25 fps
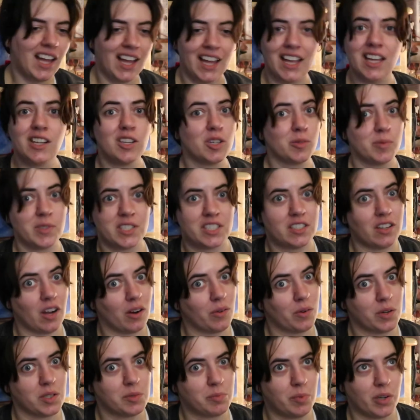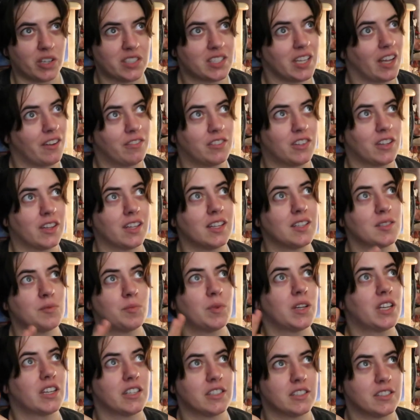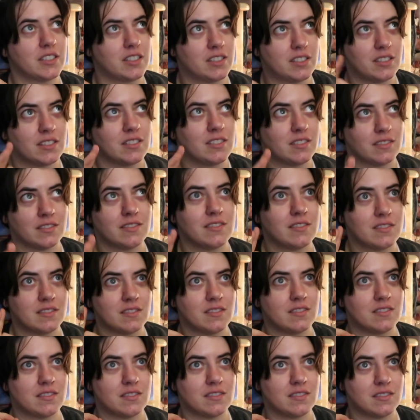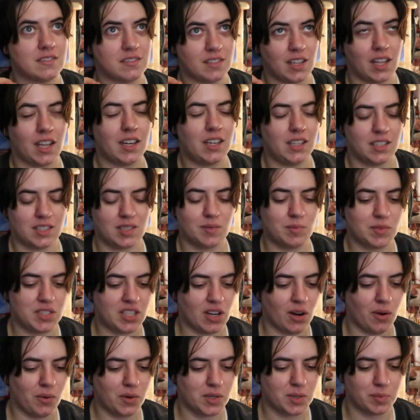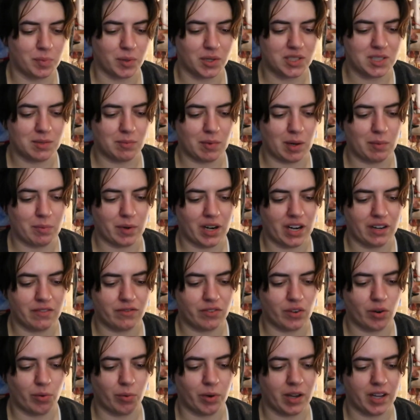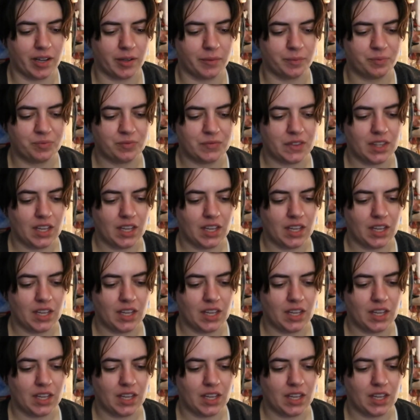It'll be Star Wars books after this because I need some Star Wars books in my brain for a while.